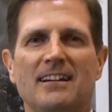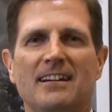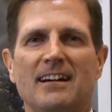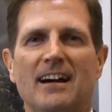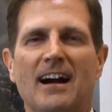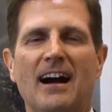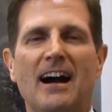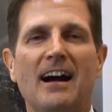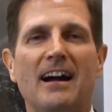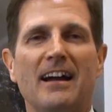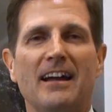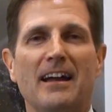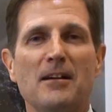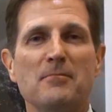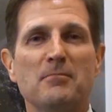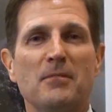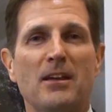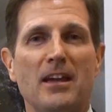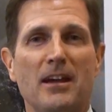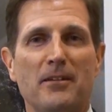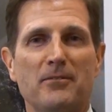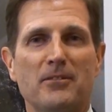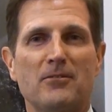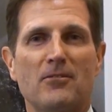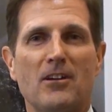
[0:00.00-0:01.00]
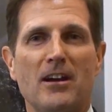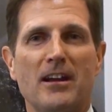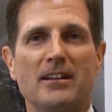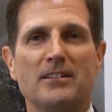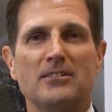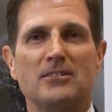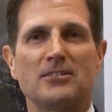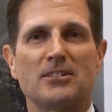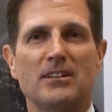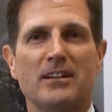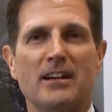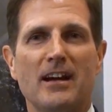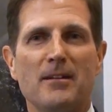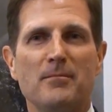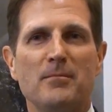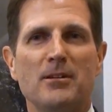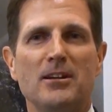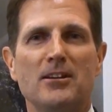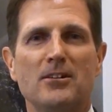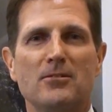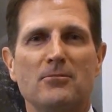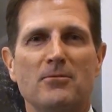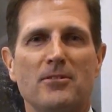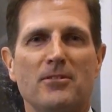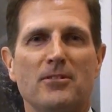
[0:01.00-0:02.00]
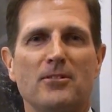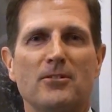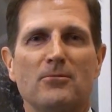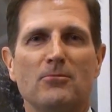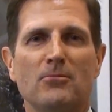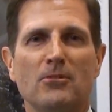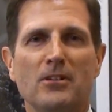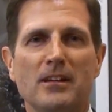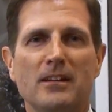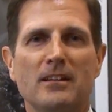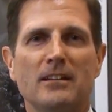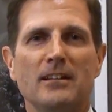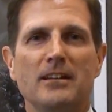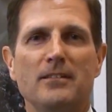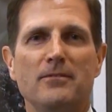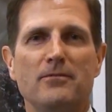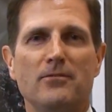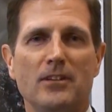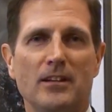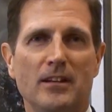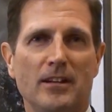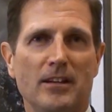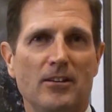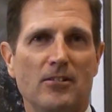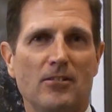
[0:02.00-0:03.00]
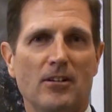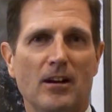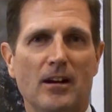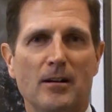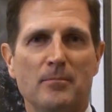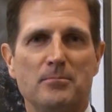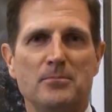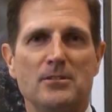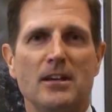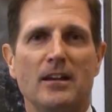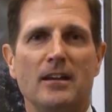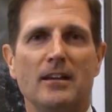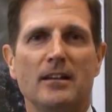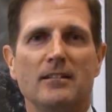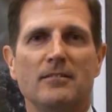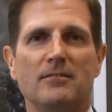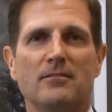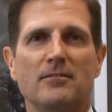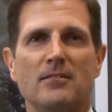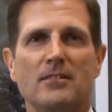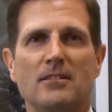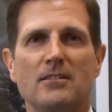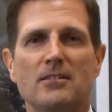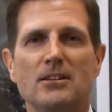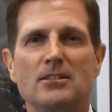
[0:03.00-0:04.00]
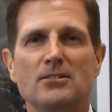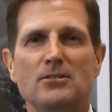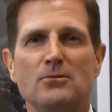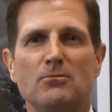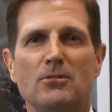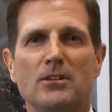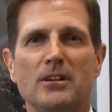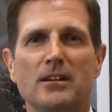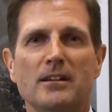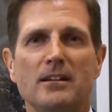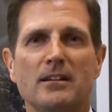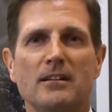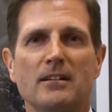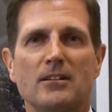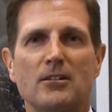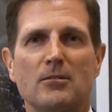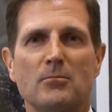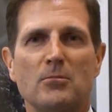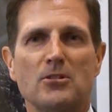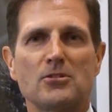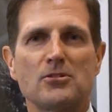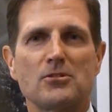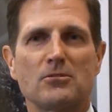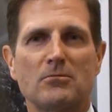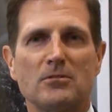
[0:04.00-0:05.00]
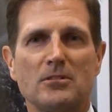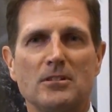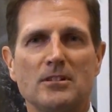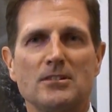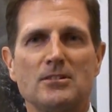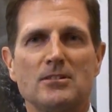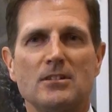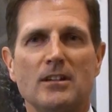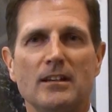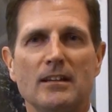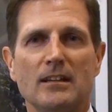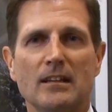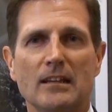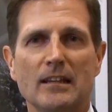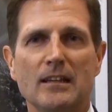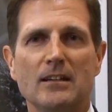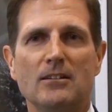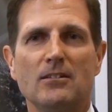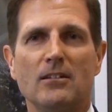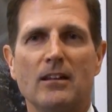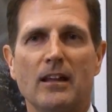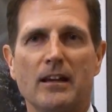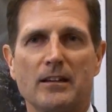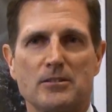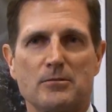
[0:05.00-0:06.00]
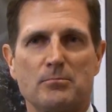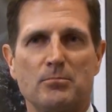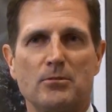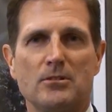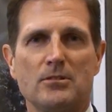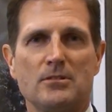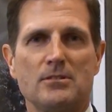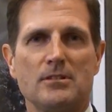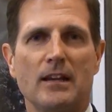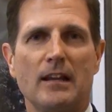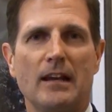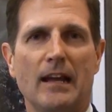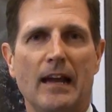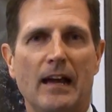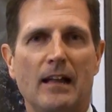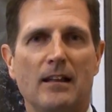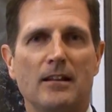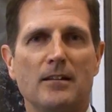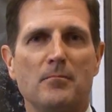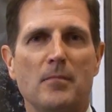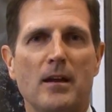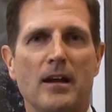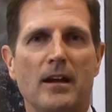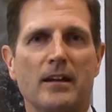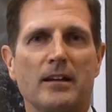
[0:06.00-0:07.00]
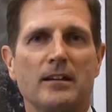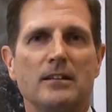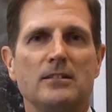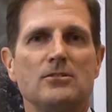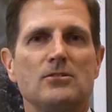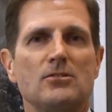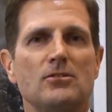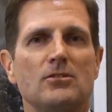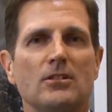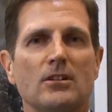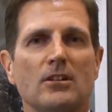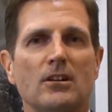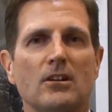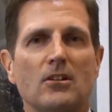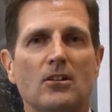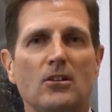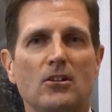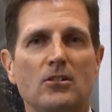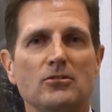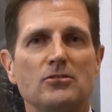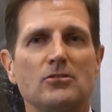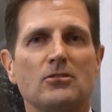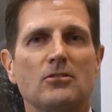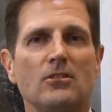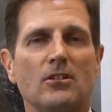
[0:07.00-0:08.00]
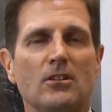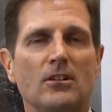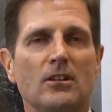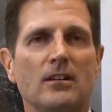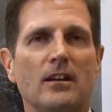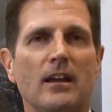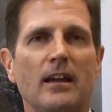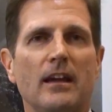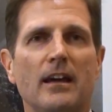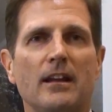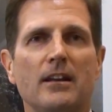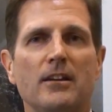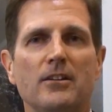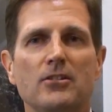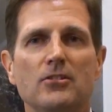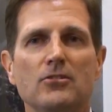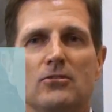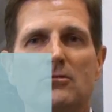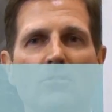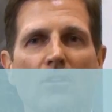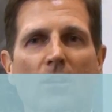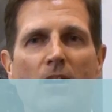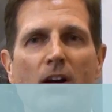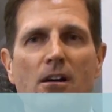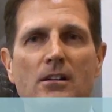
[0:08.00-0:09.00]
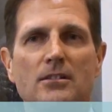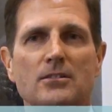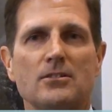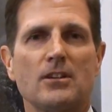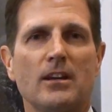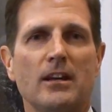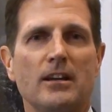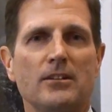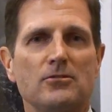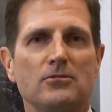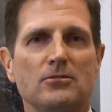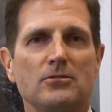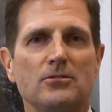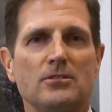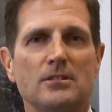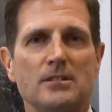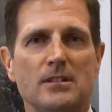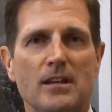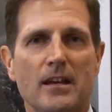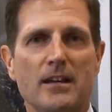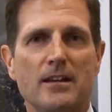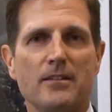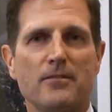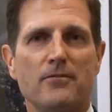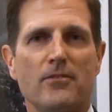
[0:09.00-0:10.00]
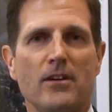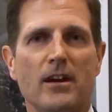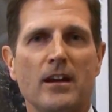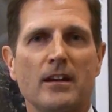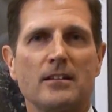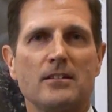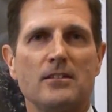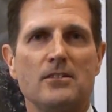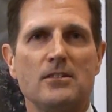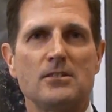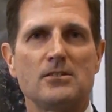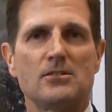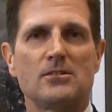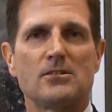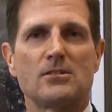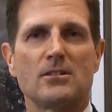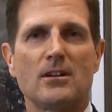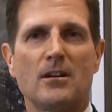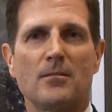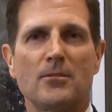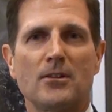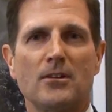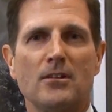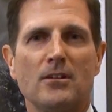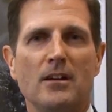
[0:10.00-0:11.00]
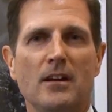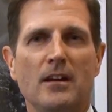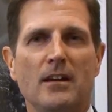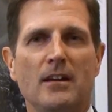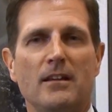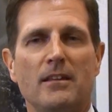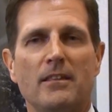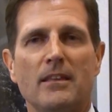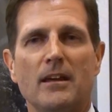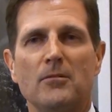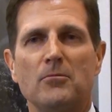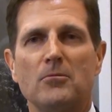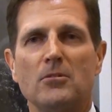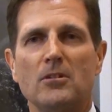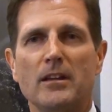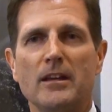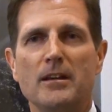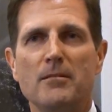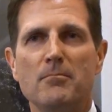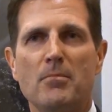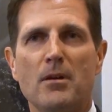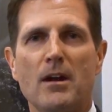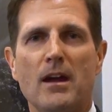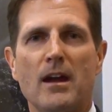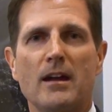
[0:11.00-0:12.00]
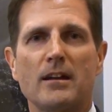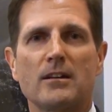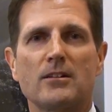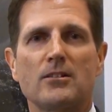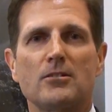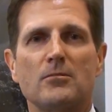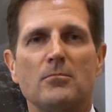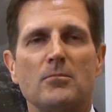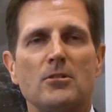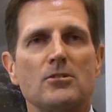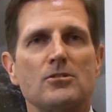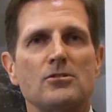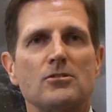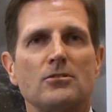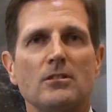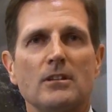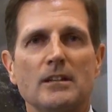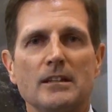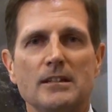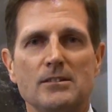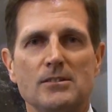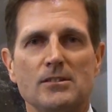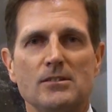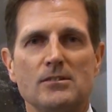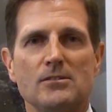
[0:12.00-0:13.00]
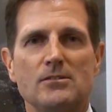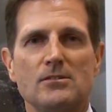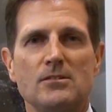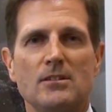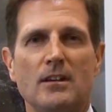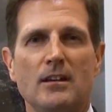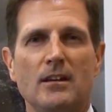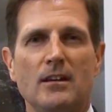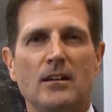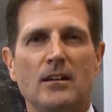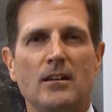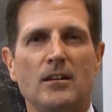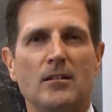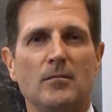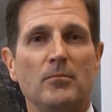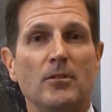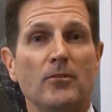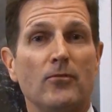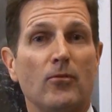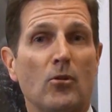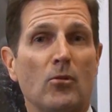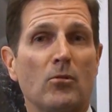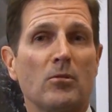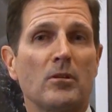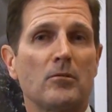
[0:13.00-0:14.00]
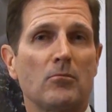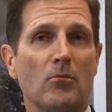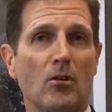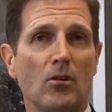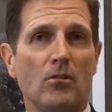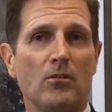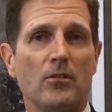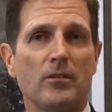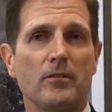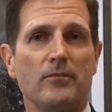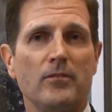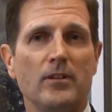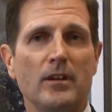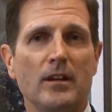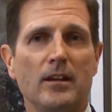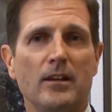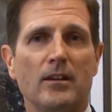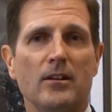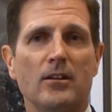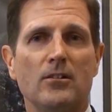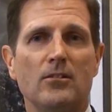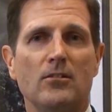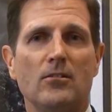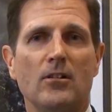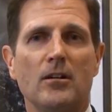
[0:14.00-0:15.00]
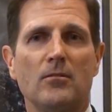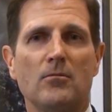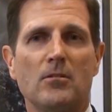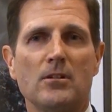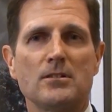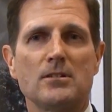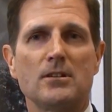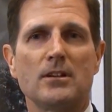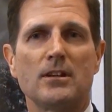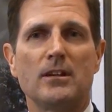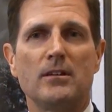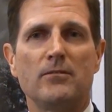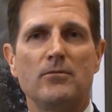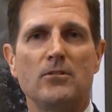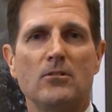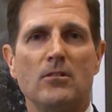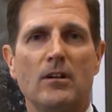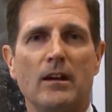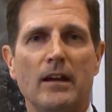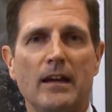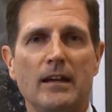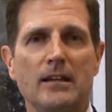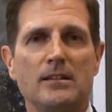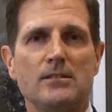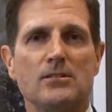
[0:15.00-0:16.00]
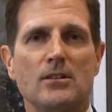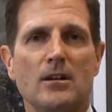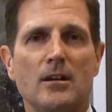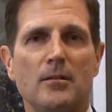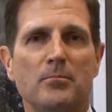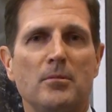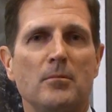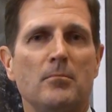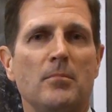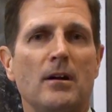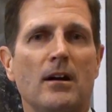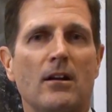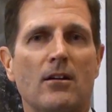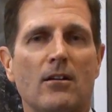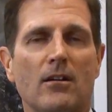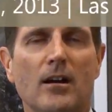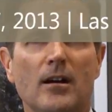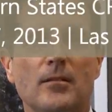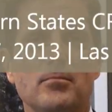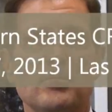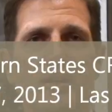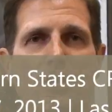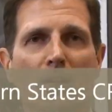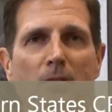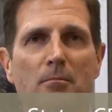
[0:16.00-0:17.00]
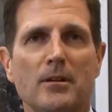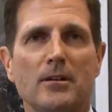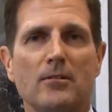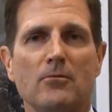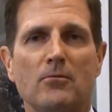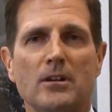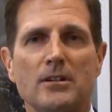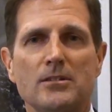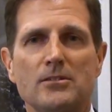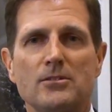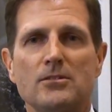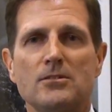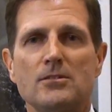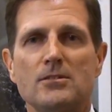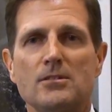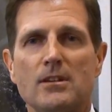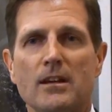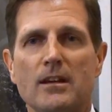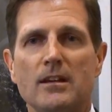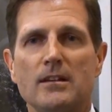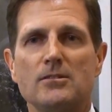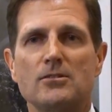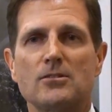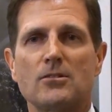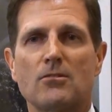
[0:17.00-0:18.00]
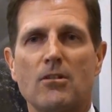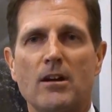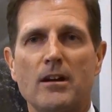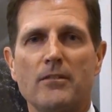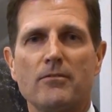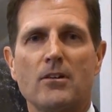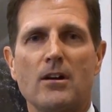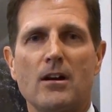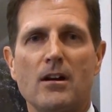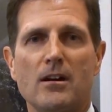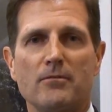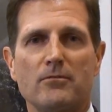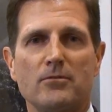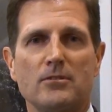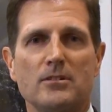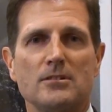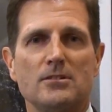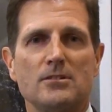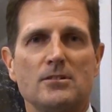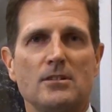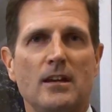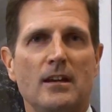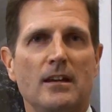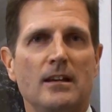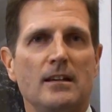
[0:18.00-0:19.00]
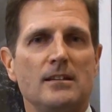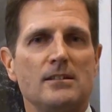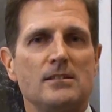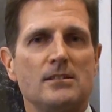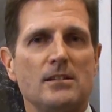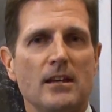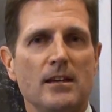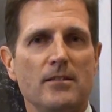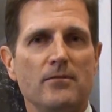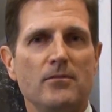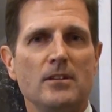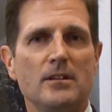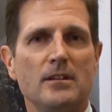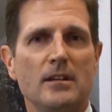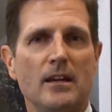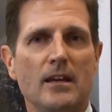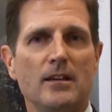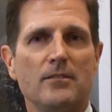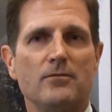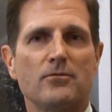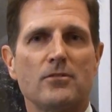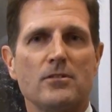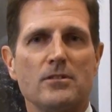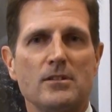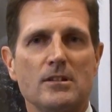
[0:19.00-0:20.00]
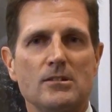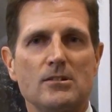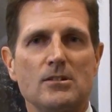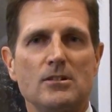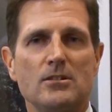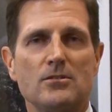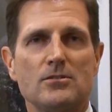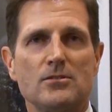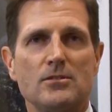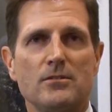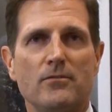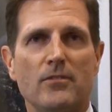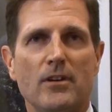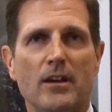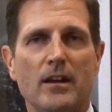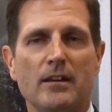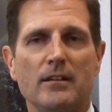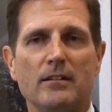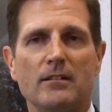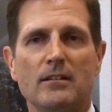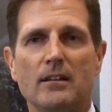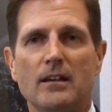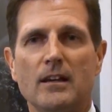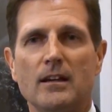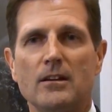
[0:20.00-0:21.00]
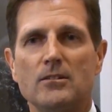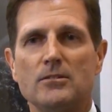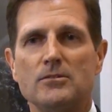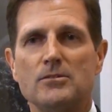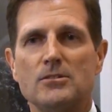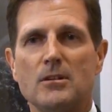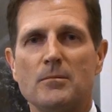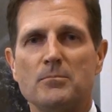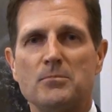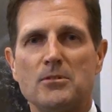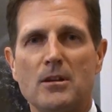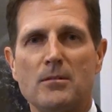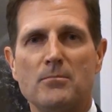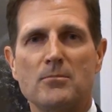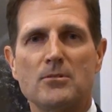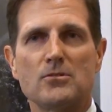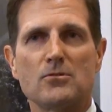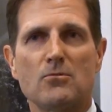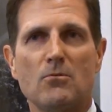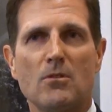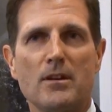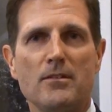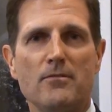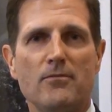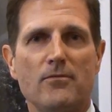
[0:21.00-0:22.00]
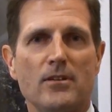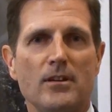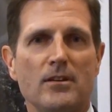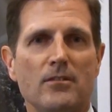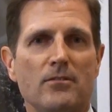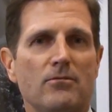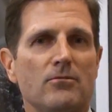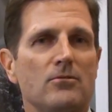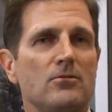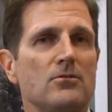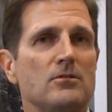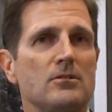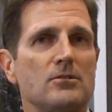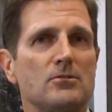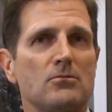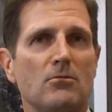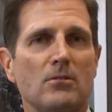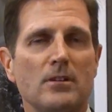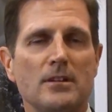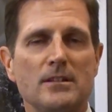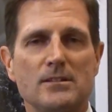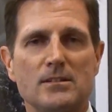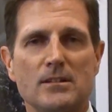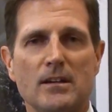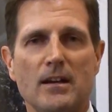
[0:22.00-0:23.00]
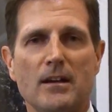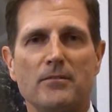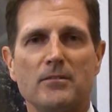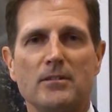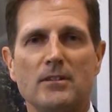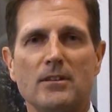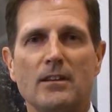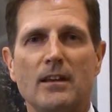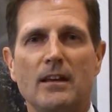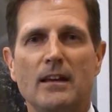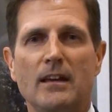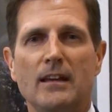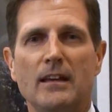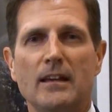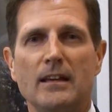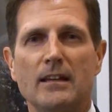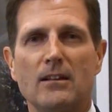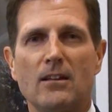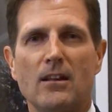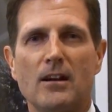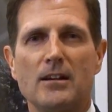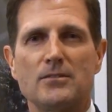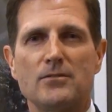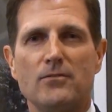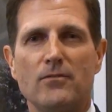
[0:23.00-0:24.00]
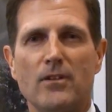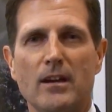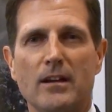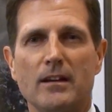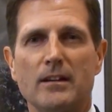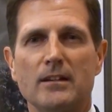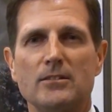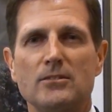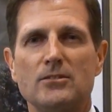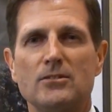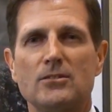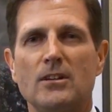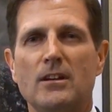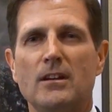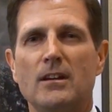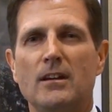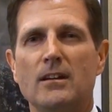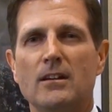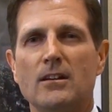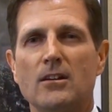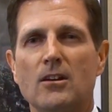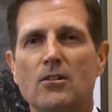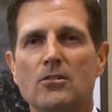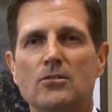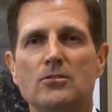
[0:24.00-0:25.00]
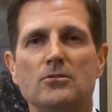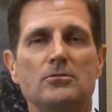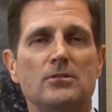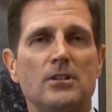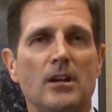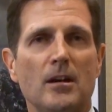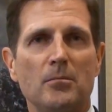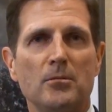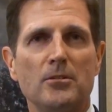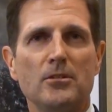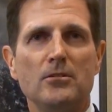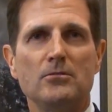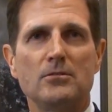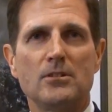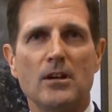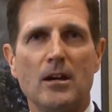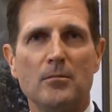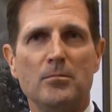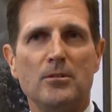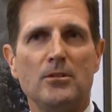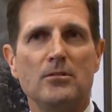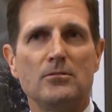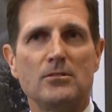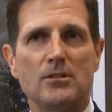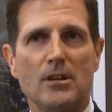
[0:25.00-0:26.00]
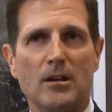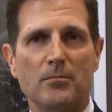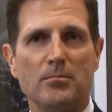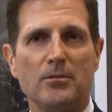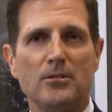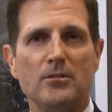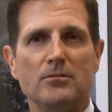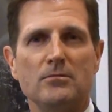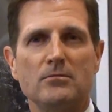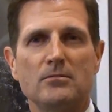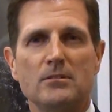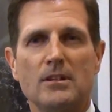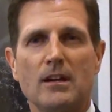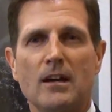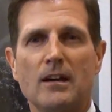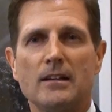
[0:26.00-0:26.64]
Hi, I'm Kevin Randles and I'm here with your weekly video update. This week, commercial real estate legal experts at Allen Matkins took a closer look at a new law scheduled to take effect this summer that will impact commercial leases. Before we roll the video, I want to give you a heads up about our upcoming Western States CREF Conference. Save the date for this year's event, held September 25th through the 27th in Las Vegas. Go to www.cmba.com